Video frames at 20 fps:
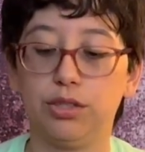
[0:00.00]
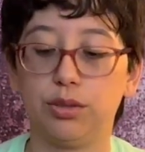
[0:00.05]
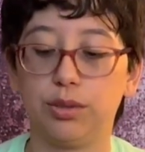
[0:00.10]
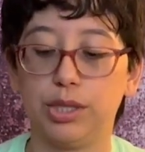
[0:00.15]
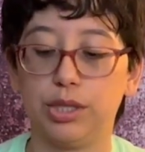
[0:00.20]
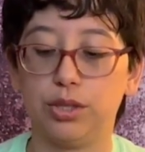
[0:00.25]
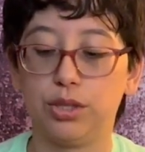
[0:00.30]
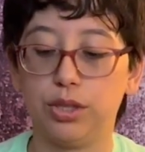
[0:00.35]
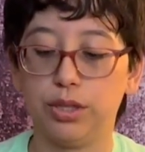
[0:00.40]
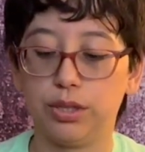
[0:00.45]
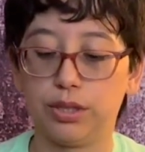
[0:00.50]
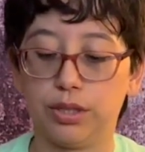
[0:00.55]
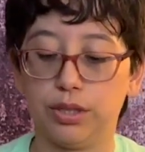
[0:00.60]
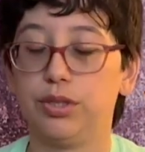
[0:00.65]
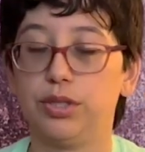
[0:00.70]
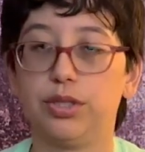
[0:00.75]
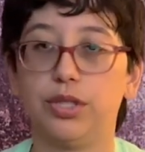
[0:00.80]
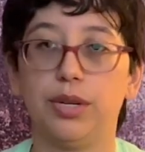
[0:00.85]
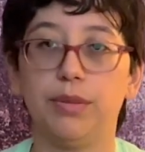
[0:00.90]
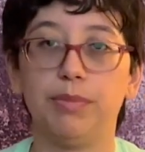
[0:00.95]
So I took
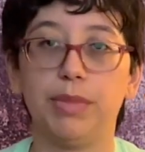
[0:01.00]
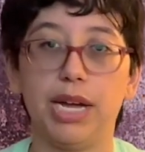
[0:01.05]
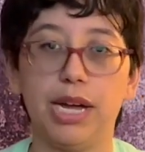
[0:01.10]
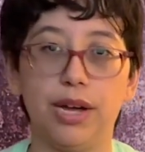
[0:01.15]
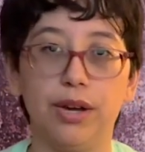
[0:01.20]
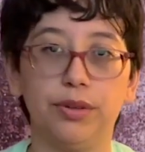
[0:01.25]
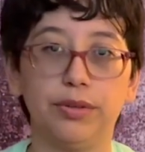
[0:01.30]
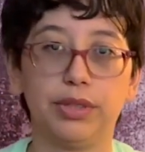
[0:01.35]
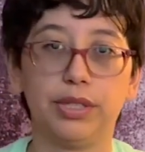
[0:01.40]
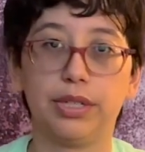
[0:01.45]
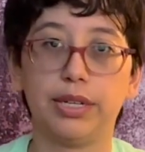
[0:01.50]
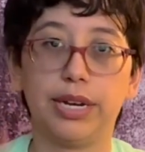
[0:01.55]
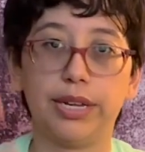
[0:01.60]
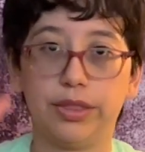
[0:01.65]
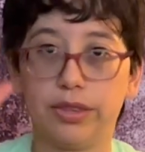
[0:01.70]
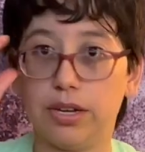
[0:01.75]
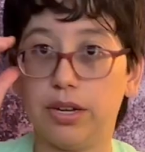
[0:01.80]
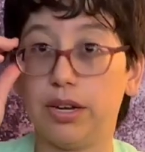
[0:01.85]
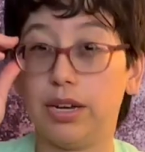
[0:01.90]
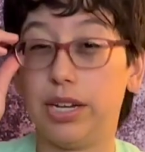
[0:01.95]
some out that I
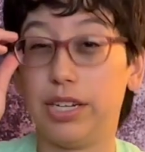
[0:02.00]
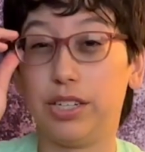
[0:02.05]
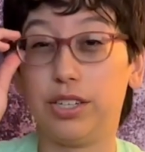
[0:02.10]
thought I